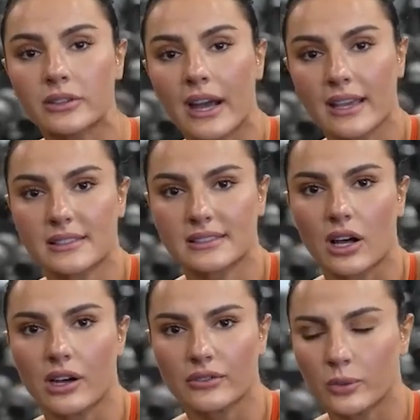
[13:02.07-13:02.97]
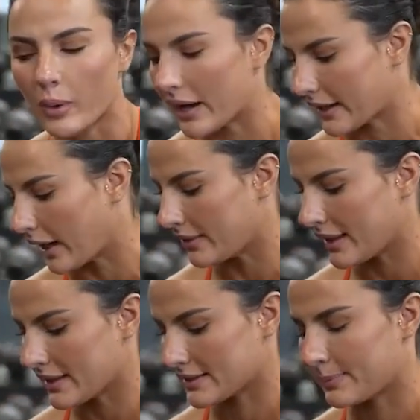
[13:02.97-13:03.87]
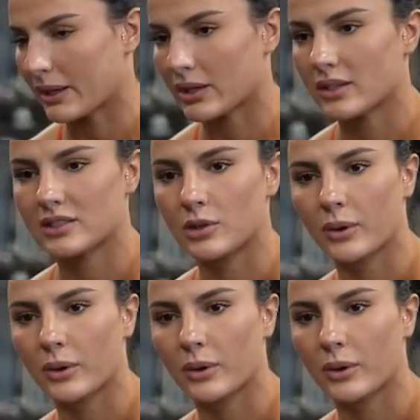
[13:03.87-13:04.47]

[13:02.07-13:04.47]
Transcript: right at the start of your workout, and that's because you